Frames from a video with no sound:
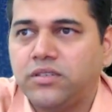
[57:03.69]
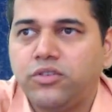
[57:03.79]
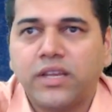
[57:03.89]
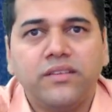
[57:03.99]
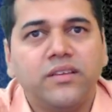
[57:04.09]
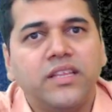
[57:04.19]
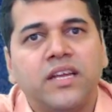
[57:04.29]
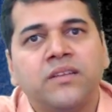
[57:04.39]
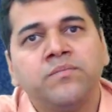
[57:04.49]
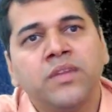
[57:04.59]
You can say
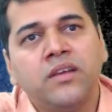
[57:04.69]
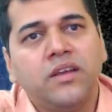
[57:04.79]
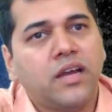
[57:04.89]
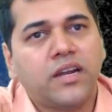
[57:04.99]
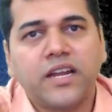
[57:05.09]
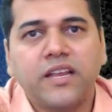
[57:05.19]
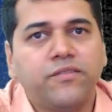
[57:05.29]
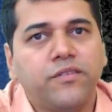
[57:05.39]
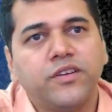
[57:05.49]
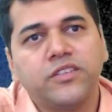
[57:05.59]
that
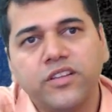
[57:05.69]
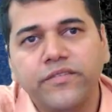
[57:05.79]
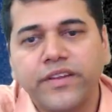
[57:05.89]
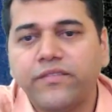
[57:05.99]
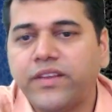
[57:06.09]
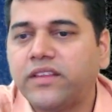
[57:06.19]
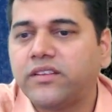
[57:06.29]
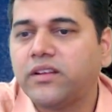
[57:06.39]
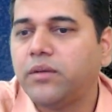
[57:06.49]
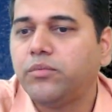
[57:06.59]
115 significant
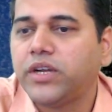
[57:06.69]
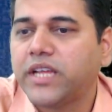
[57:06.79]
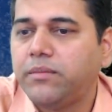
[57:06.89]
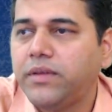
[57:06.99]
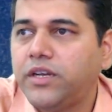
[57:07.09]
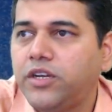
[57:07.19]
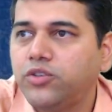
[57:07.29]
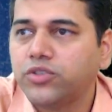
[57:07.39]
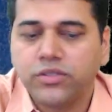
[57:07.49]
financing component can be reduced.